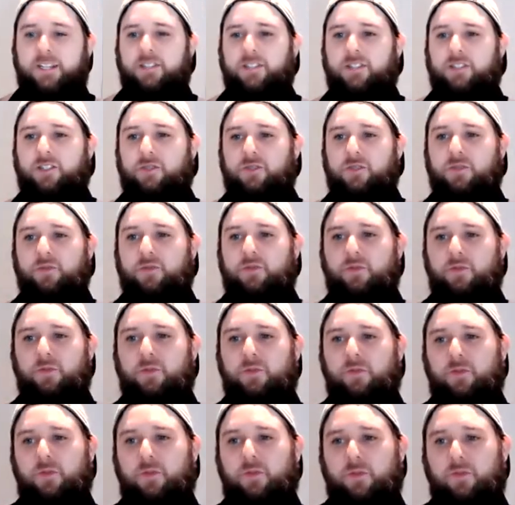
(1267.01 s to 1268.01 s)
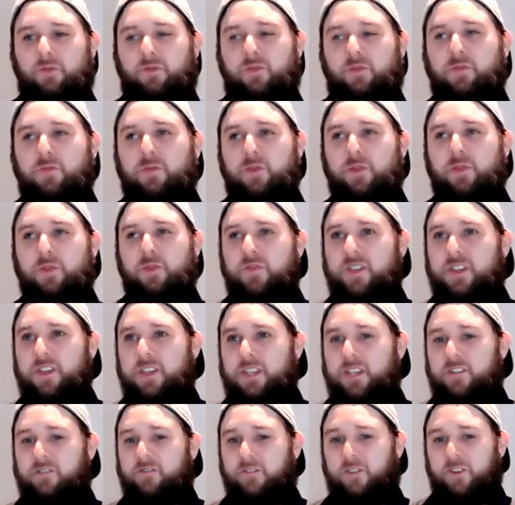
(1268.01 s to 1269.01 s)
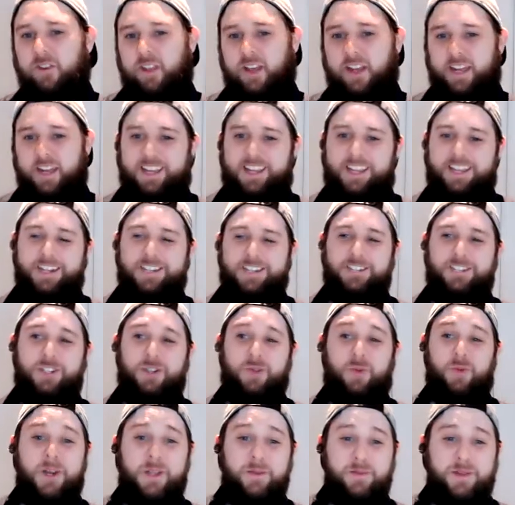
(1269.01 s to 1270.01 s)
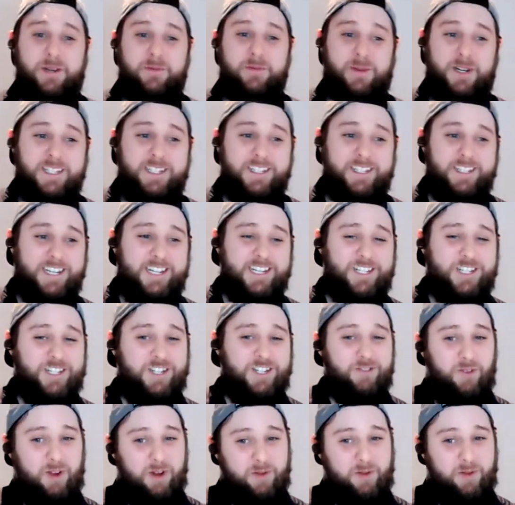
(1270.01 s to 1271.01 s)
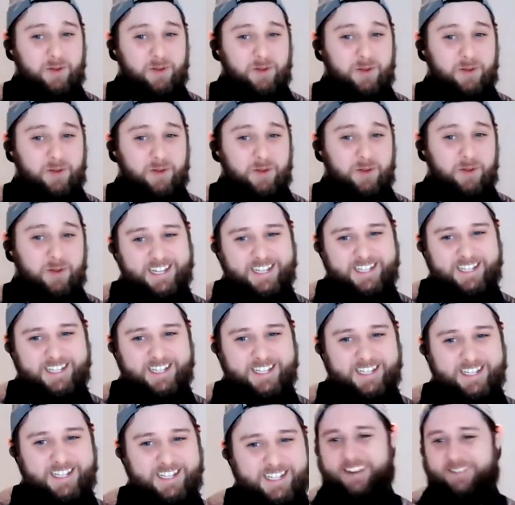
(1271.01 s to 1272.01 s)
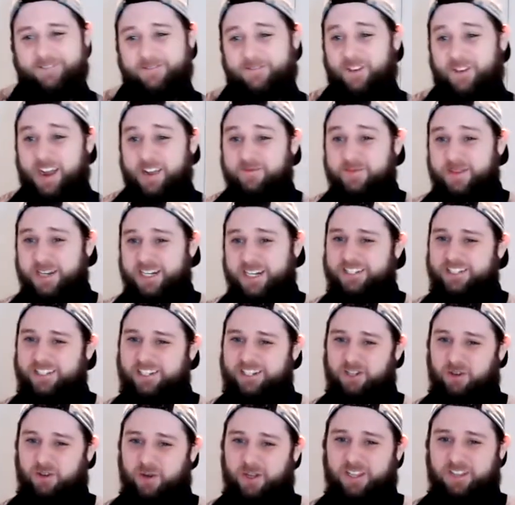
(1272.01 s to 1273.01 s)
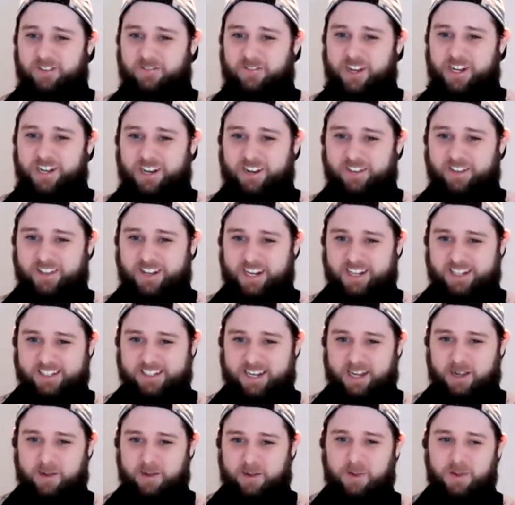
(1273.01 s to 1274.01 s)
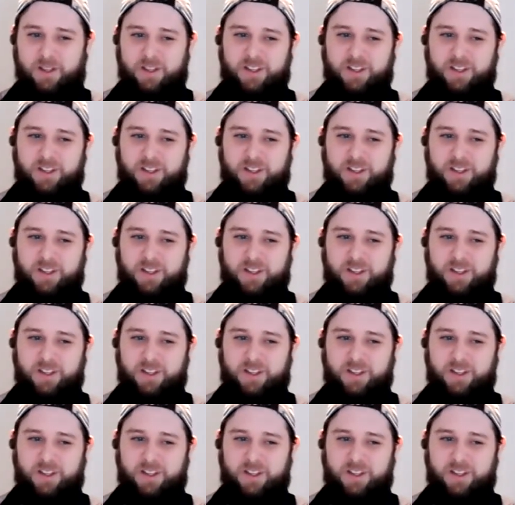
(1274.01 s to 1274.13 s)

So you remove the need for like, here's 20 minute presentation of what my design is, and then five minutes, let's quickly figure out the next step.